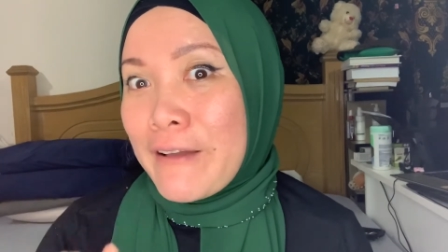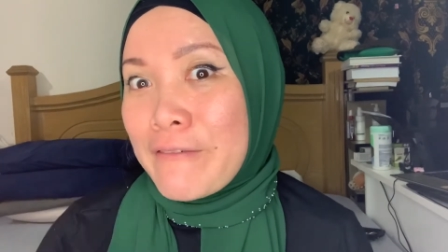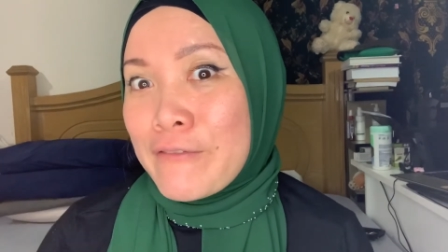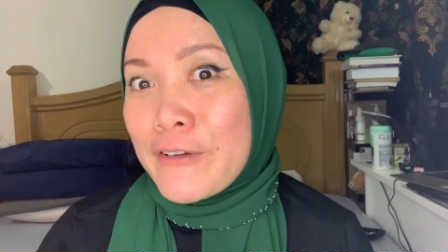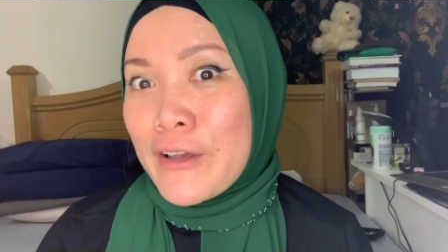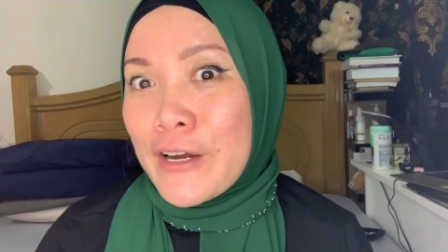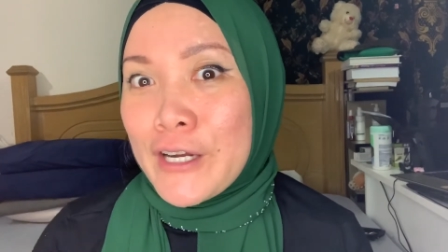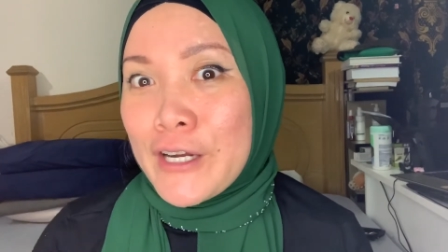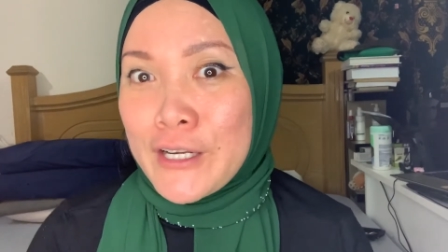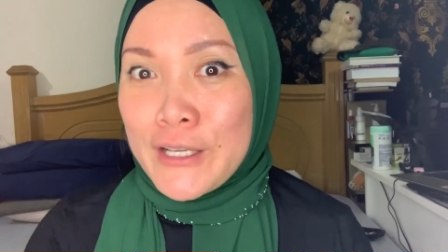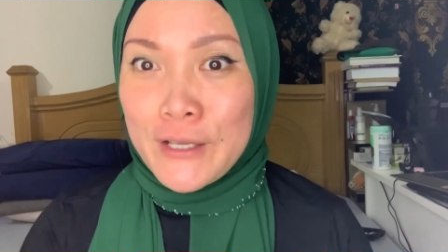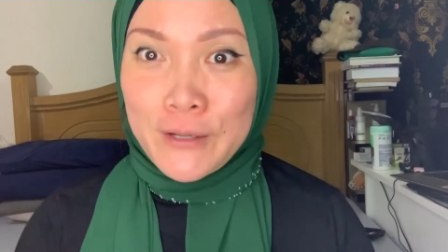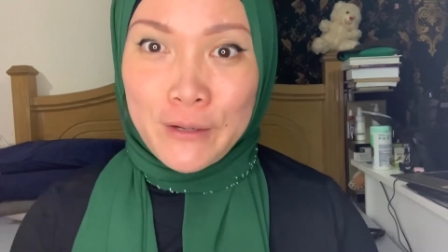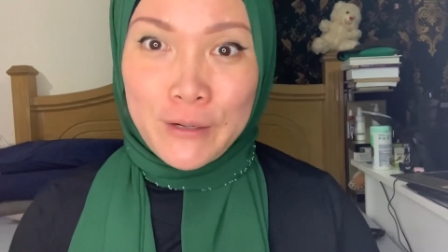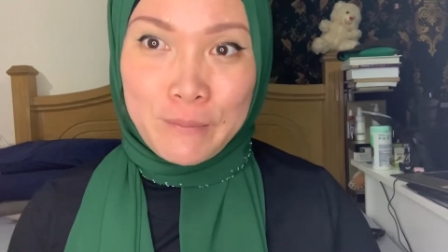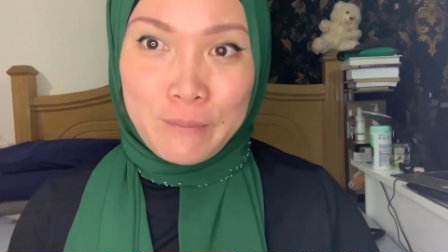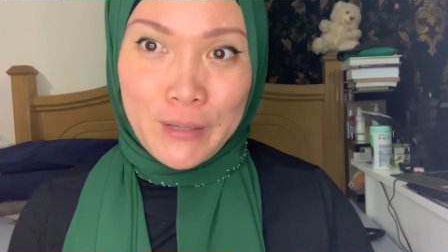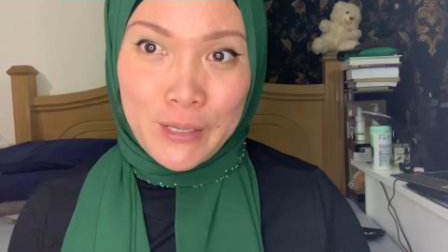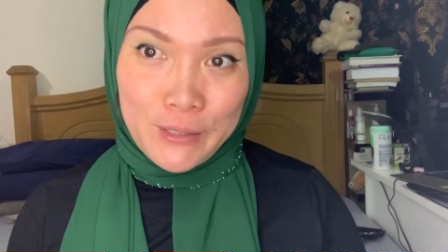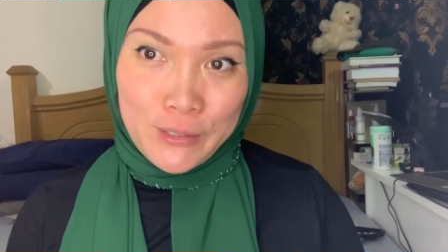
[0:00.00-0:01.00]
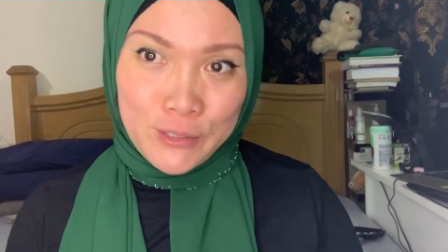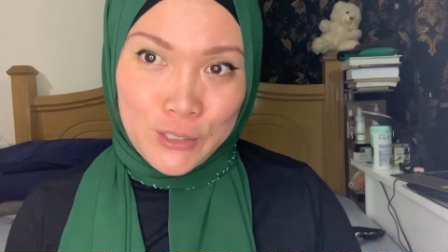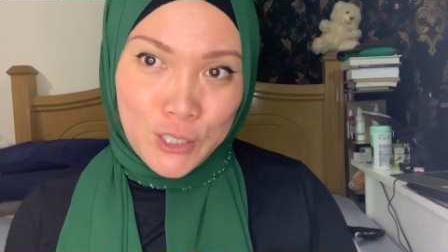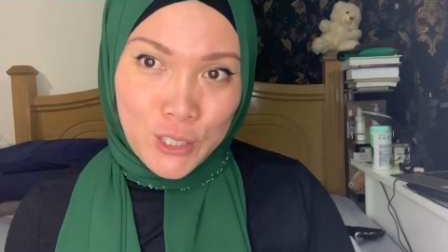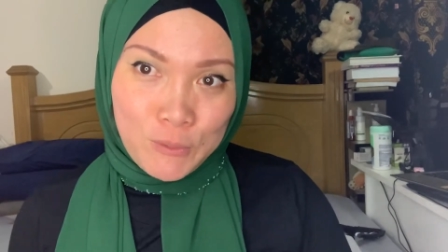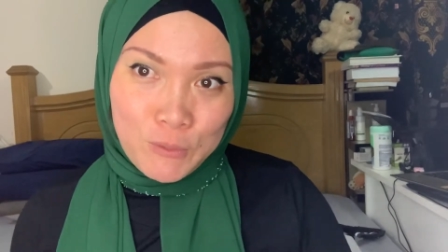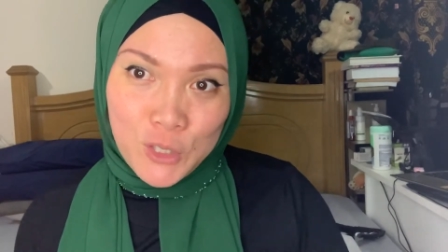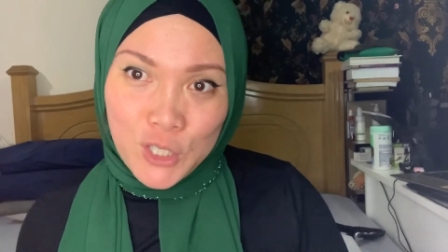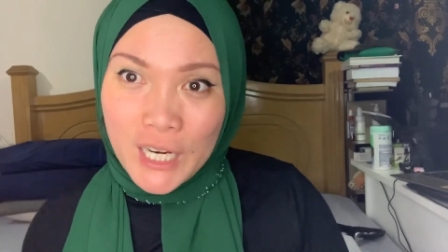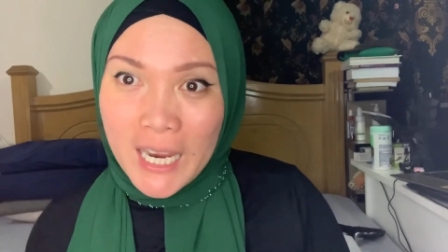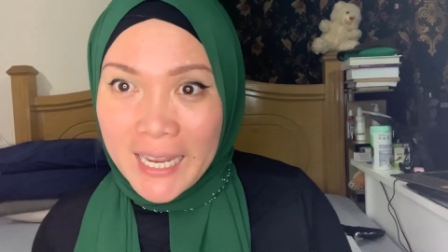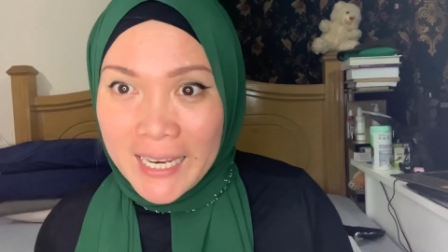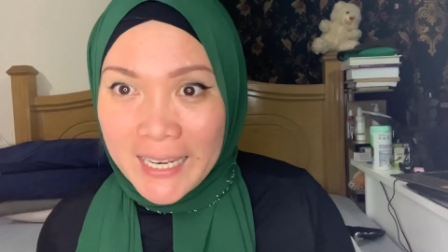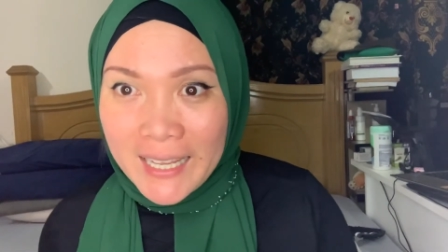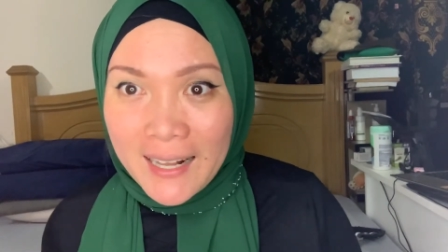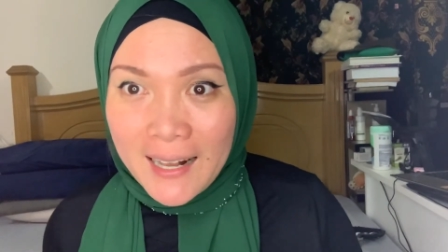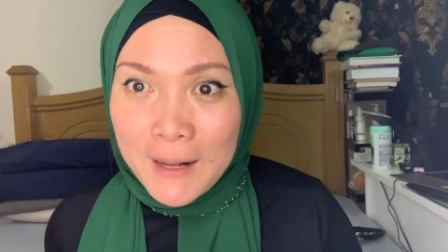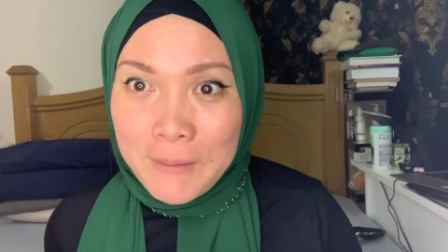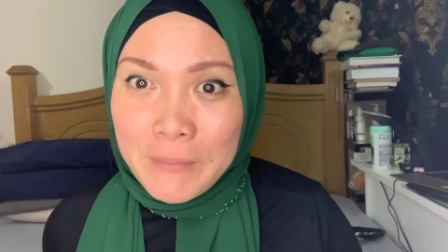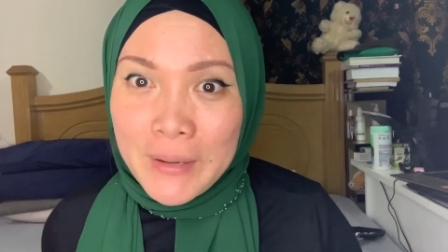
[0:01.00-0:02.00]
if you are new in my youtube
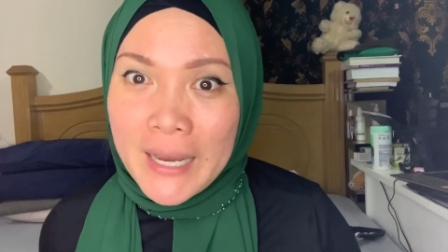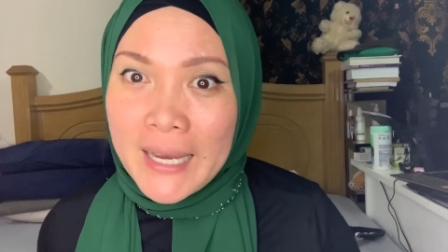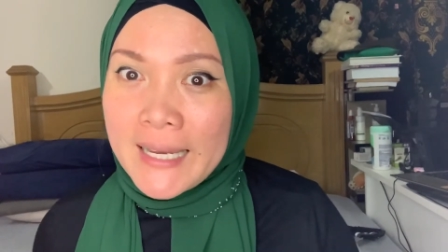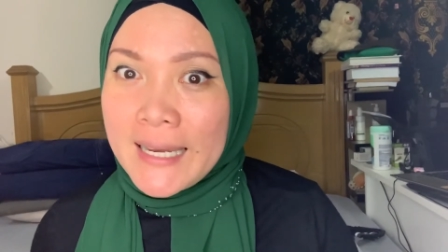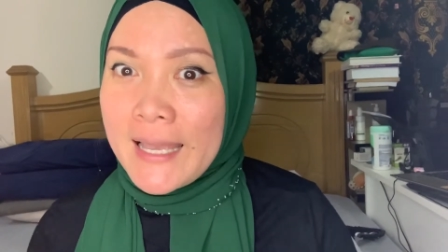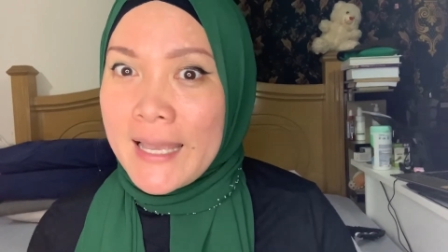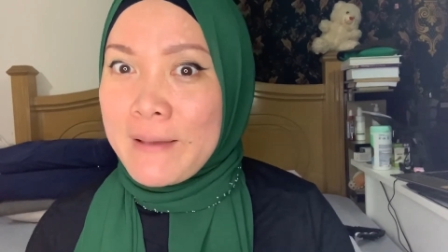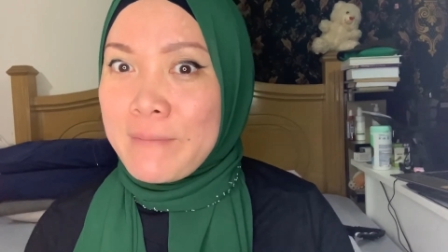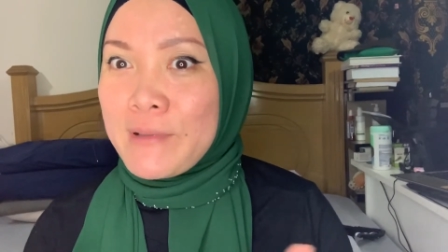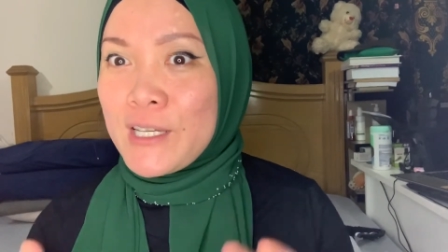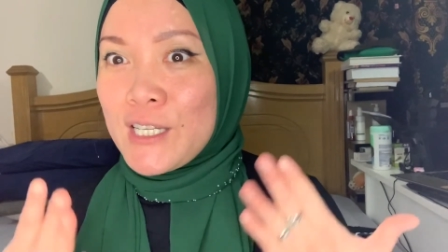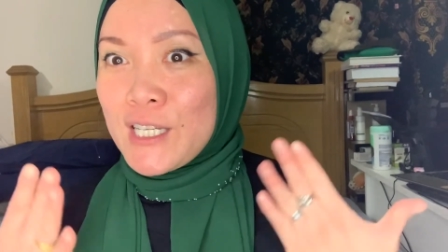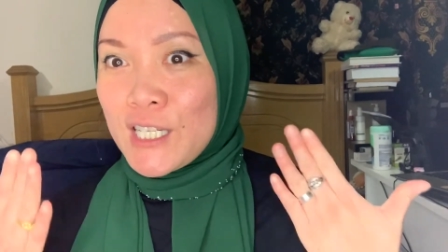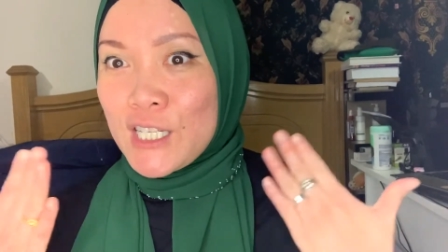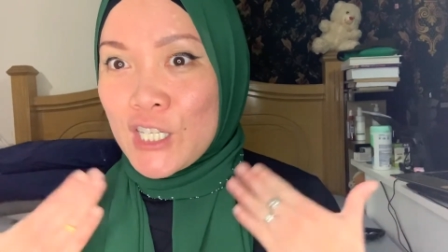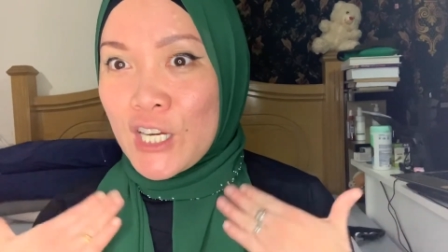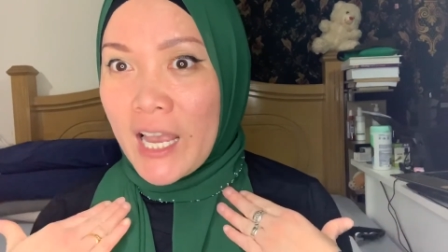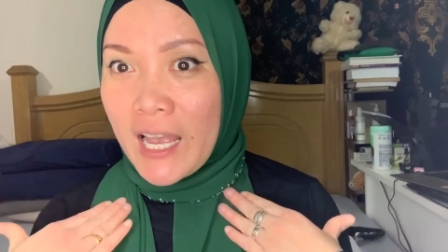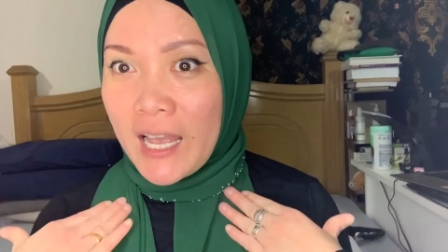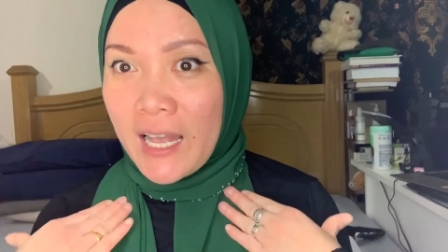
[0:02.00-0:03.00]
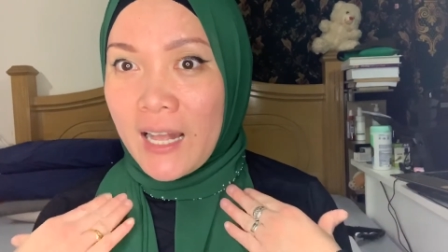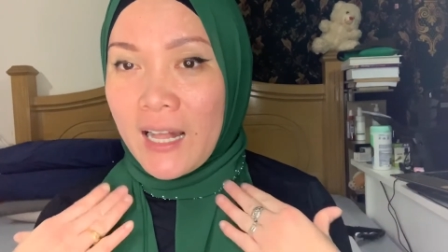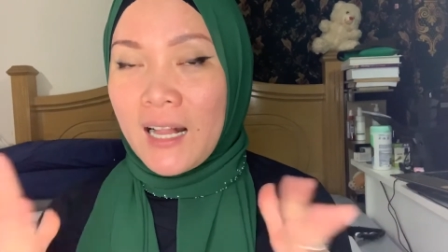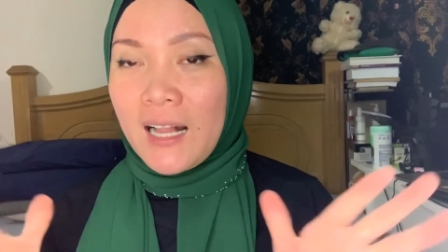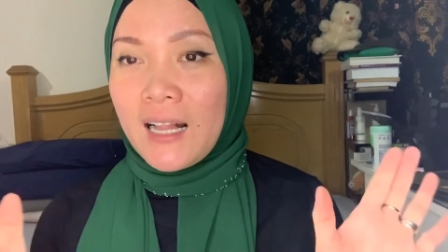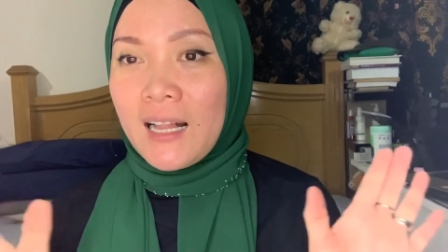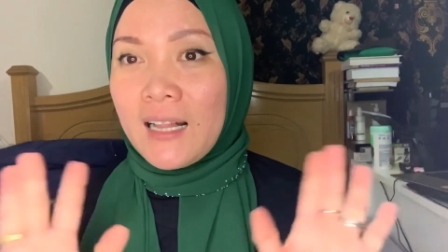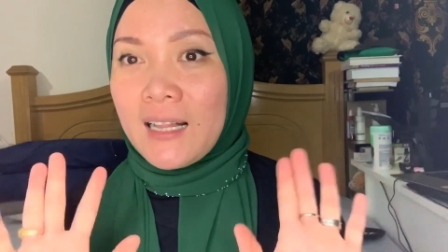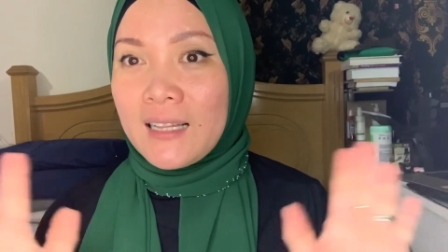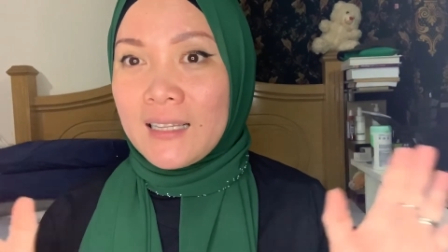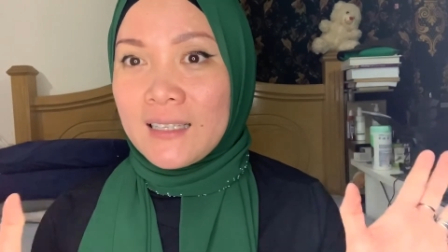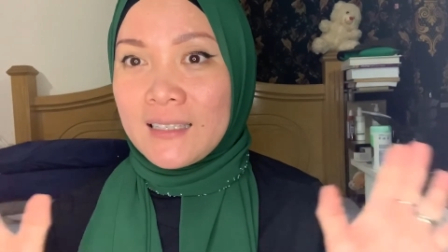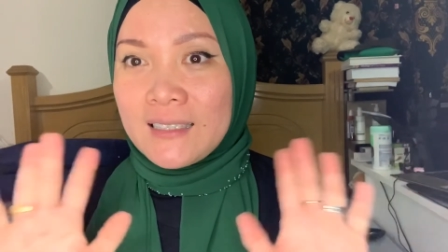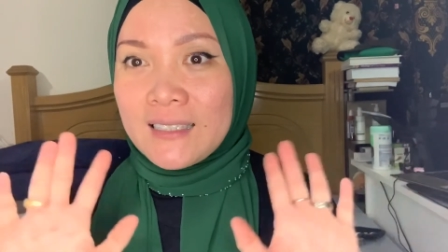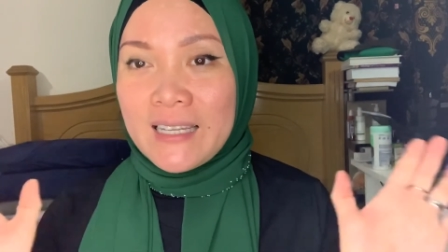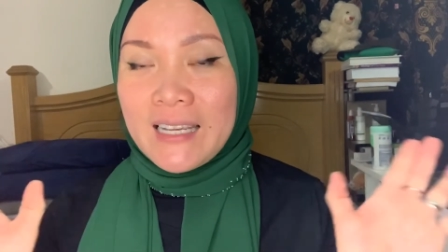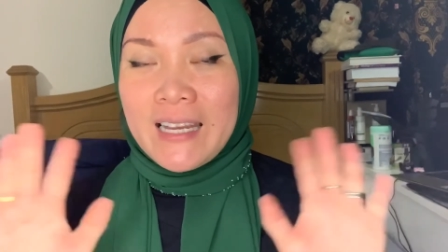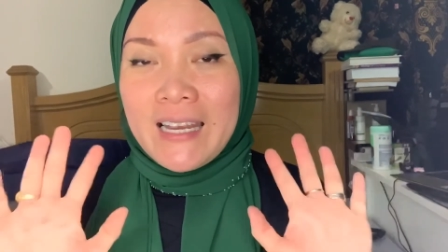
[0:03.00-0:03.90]
channel my name is shell